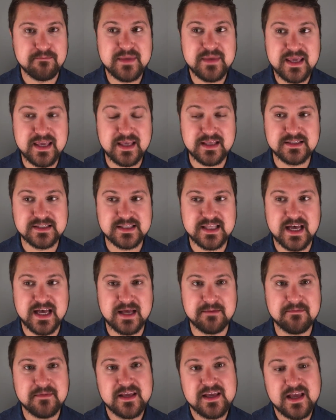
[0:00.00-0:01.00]
means
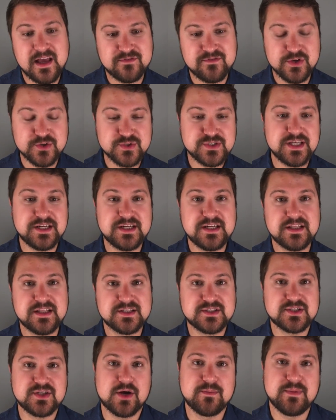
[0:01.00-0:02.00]
that if you're sitting in the
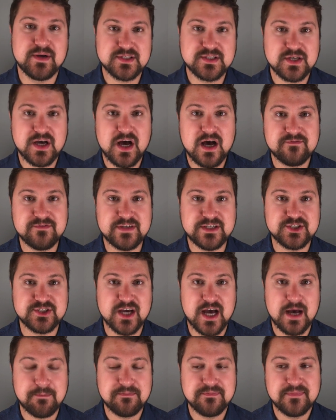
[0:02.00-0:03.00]
Starbucks coffee
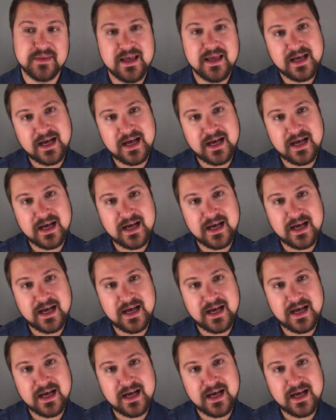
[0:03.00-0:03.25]
shop,